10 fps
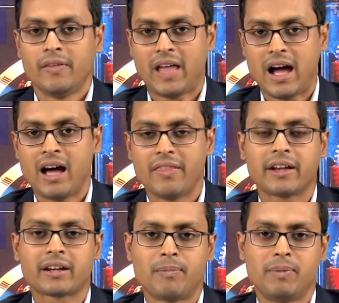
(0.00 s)
The
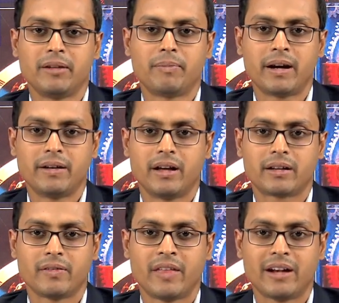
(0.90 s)
other coupling
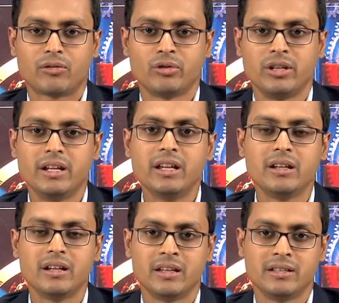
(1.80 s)
partner that we
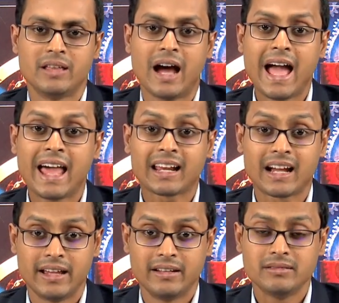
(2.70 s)
need is the
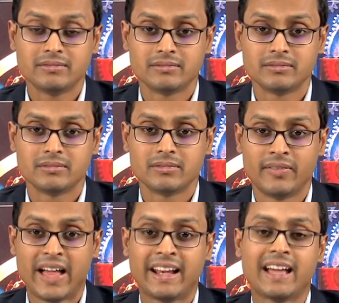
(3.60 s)
alkyne,
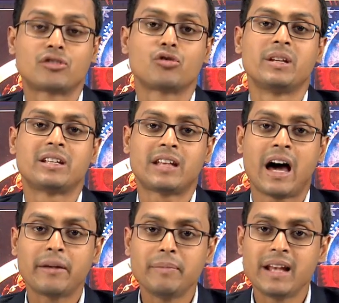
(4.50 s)
that has to be
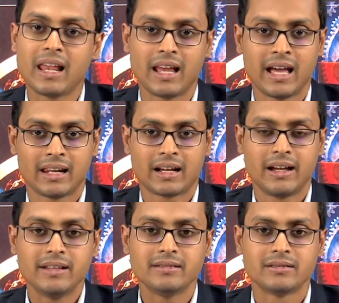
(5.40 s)
terminal
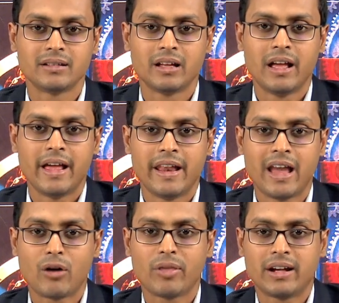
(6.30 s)
alkyne.
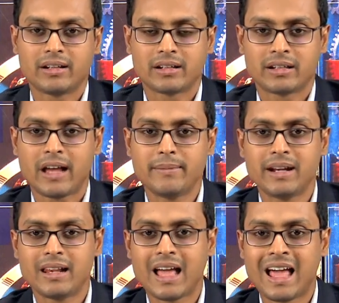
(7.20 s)
Now that
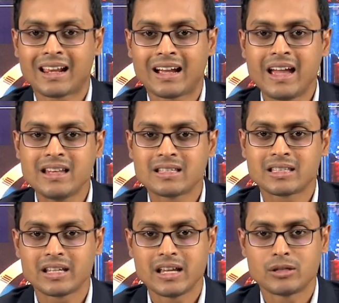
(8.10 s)
terminal alkyne
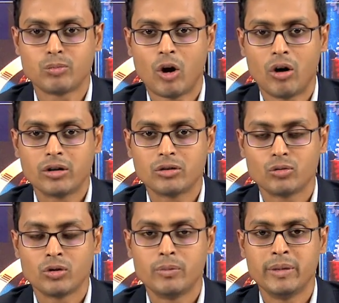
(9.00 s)
CH bond
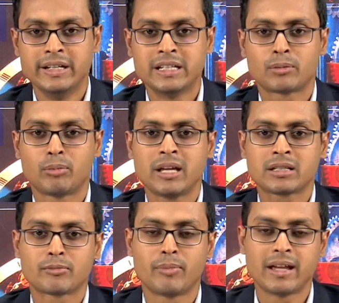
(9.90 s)
will be
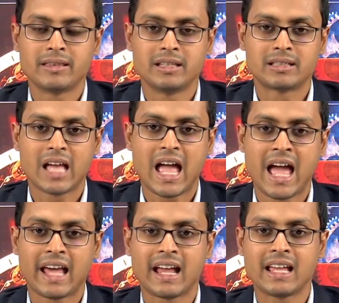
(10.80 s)
displaced by this
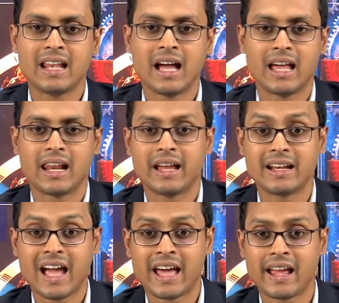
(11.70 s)
aryl
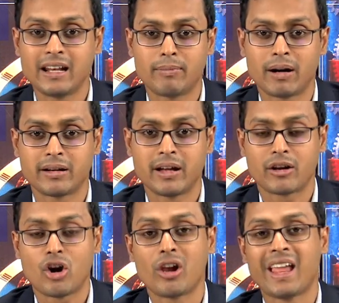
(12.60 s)
halide aryl partner
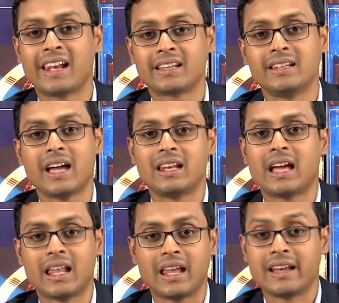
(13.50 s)
or alkynyl
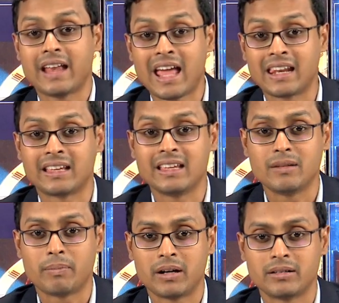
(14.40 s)
halide
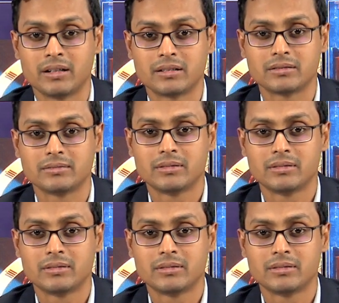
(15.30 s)
alkene partner.